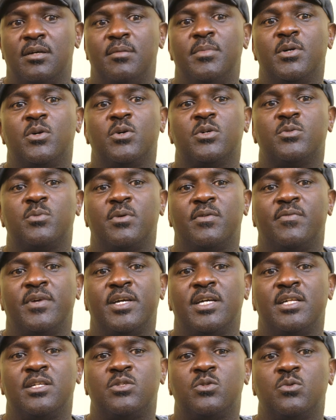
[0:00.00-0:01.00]
because we
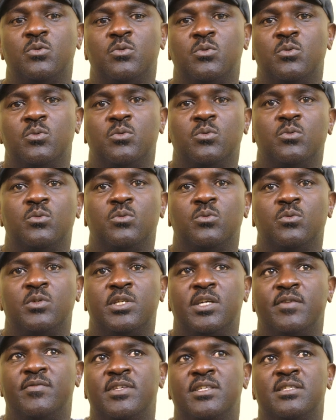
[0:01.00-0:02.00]
fail to
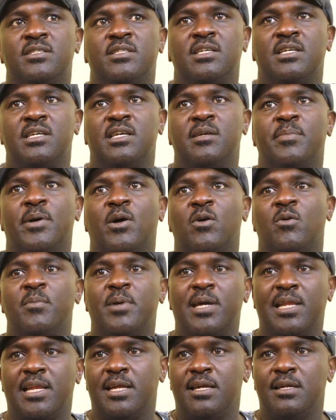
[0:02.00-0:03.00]
give this thing
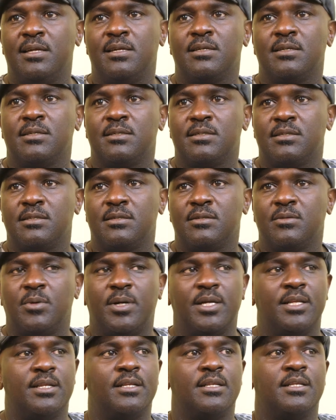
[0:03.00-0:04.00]
kipaumbele
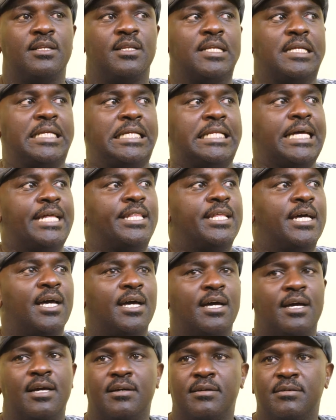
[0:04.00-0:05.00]
when in
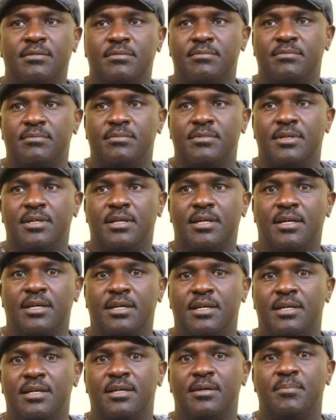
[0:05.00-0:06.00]
other
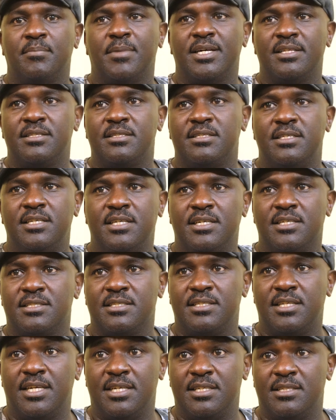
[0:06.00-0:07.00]
months, years,
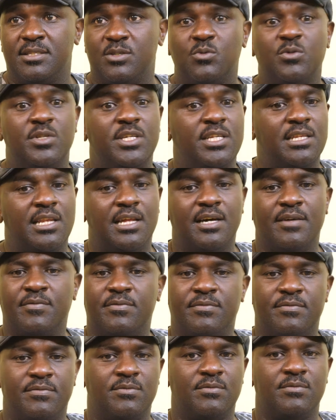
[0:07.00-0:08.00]
days, you need love
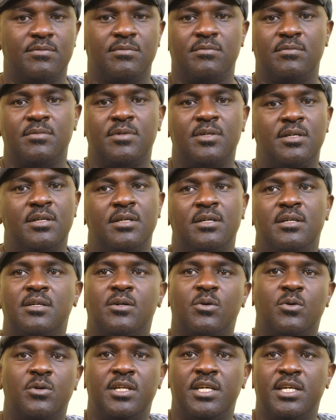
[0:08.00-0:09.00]

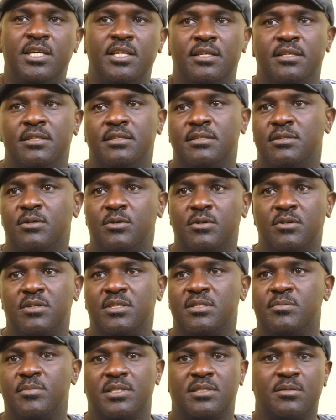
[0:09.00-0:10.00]
on Eid, on
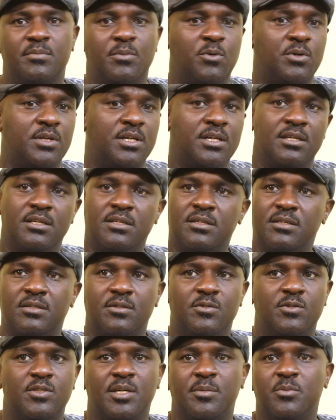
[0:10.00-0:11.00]
Christmas morning,
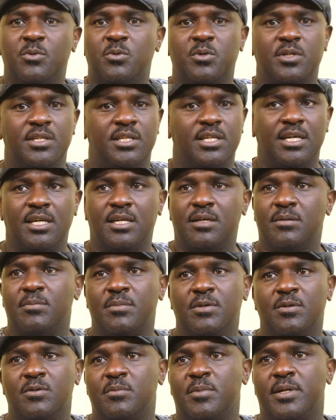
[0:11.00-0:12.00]
on Jamhuri Day,
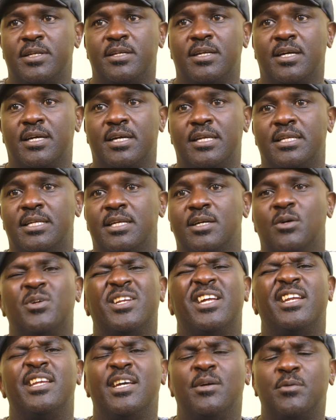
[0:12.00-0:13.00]
on Madaraka Day, on
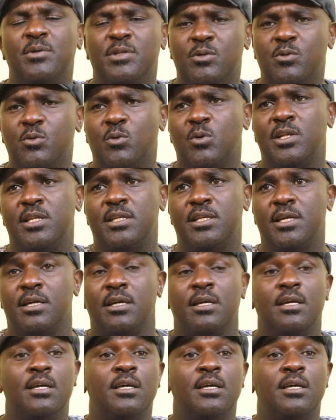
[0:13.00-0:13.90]
a day with no holiday.